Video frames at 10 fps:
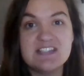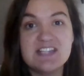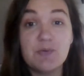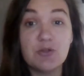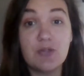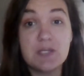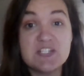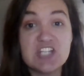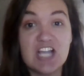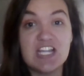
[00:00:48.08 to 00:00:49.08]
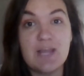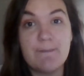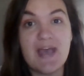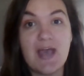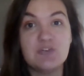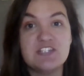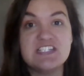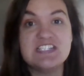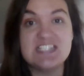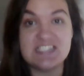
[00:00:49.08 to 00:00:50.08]
today we're going to be talking
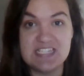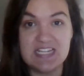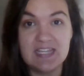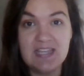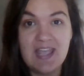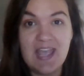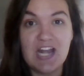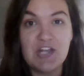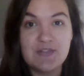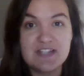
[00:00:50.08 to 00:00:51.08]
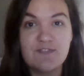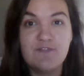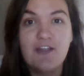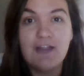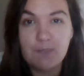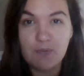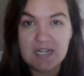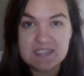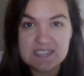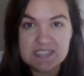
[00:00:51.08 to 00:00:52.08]
about Disney. And I know that's a very
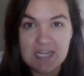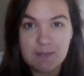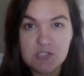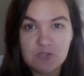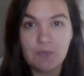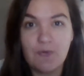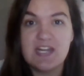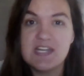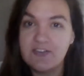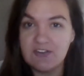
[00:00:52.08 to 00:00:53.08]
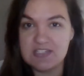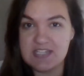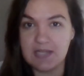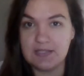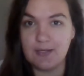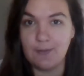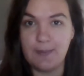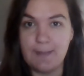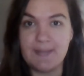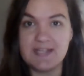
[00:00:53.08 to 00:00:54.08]
broad statement, so I'm going to narrow it down a little
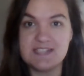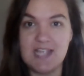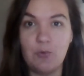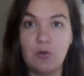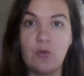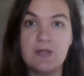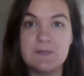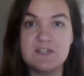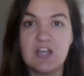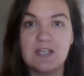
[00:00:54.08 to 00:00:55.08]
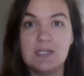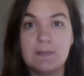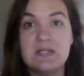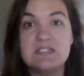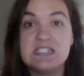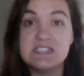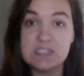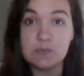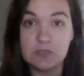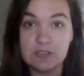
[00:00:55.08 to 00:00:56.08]
bit by saying we're going to be talking about
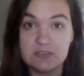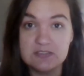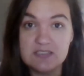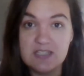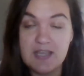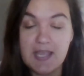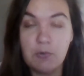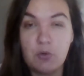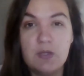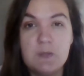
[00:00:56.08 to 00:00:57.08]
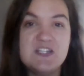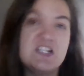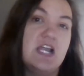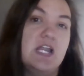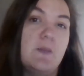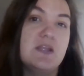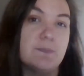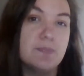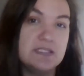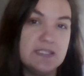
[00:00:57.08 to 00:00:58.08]
Disney World. We're going to be talking about
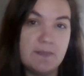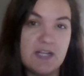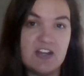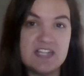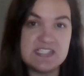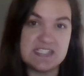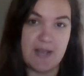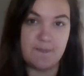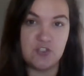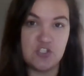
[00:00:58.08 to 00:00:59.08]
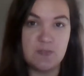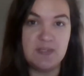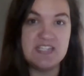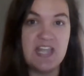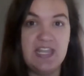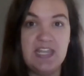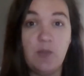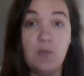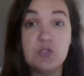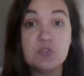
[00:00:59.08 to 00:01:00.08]
the preliminary steps you should be
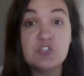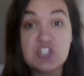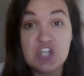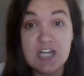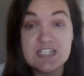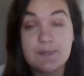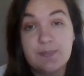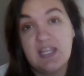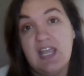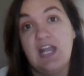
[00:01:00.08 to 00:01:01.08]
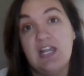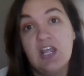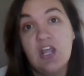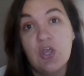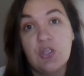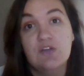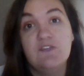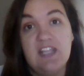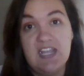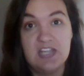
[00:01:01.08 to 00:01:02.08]
taking when you start to plan your
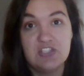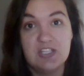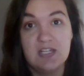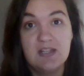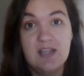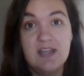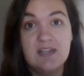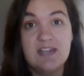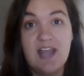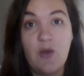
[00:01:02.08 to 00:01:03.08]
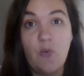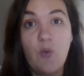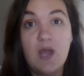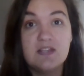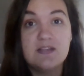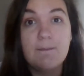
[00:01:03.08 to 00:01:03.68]
vacation. Now, one of the